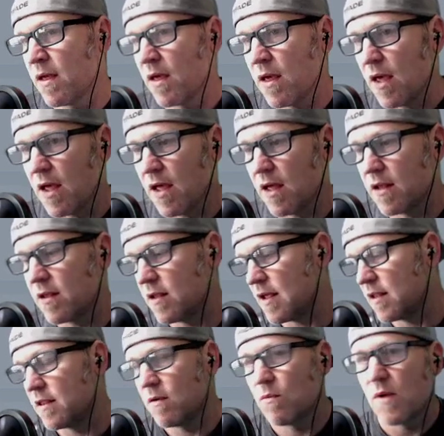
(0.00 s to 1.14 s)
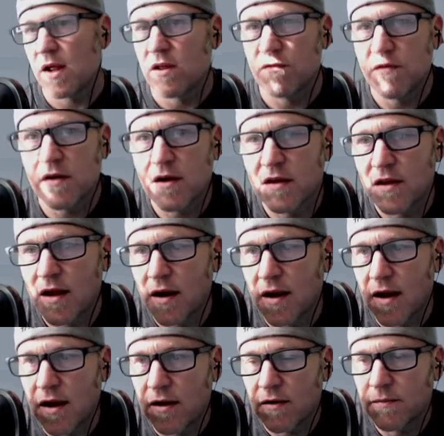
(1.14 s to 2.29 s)
And the way you figure that
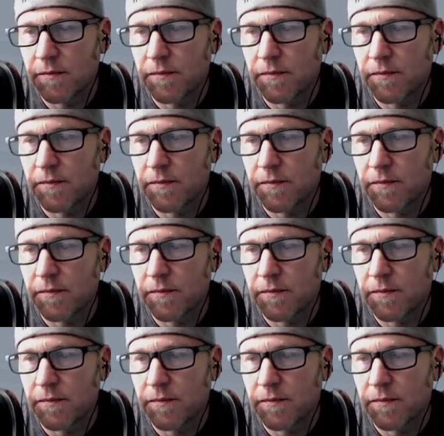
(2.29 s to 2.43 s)
out